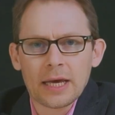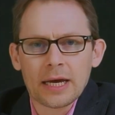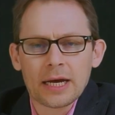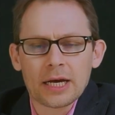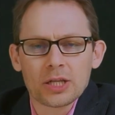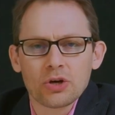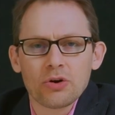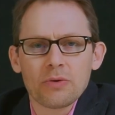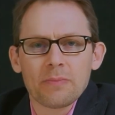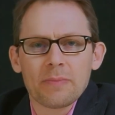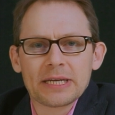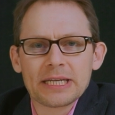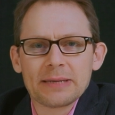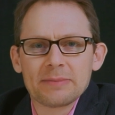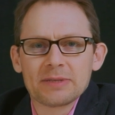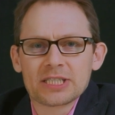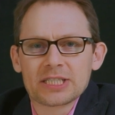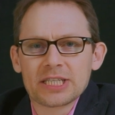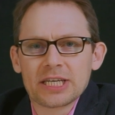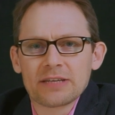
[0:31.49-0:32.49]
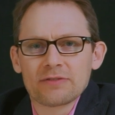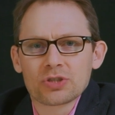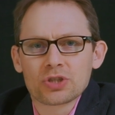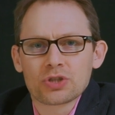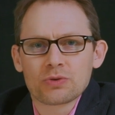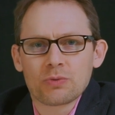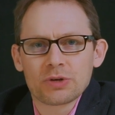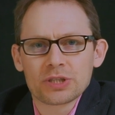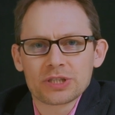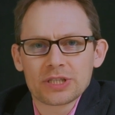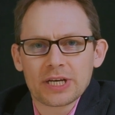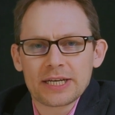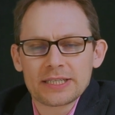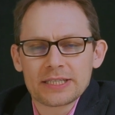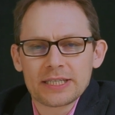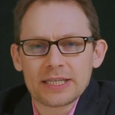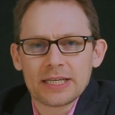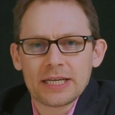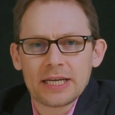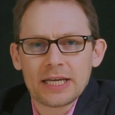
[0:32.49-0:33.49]
Hello, my name is DrDavidChvartszaid,
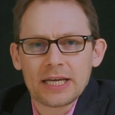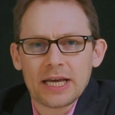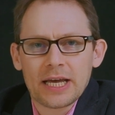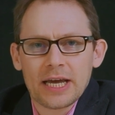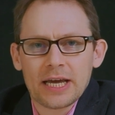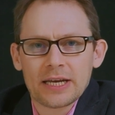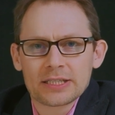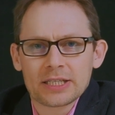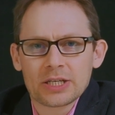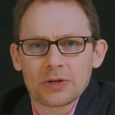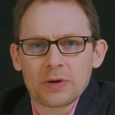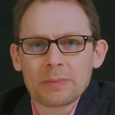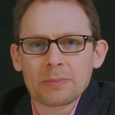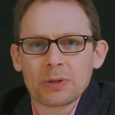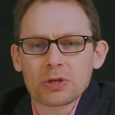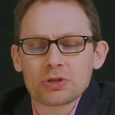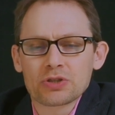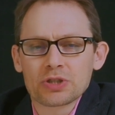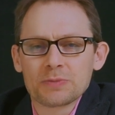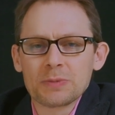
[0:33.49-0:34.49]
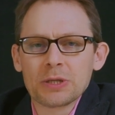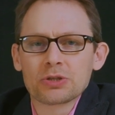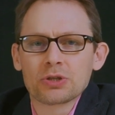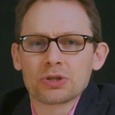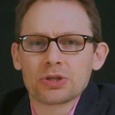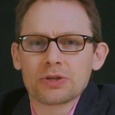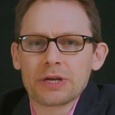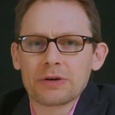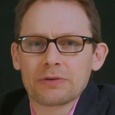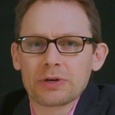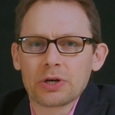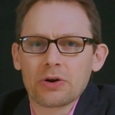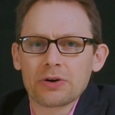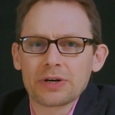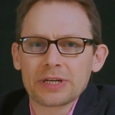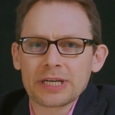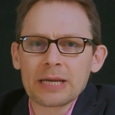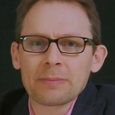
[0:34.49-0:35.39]
and it's a great pleasure to speak to you today regarding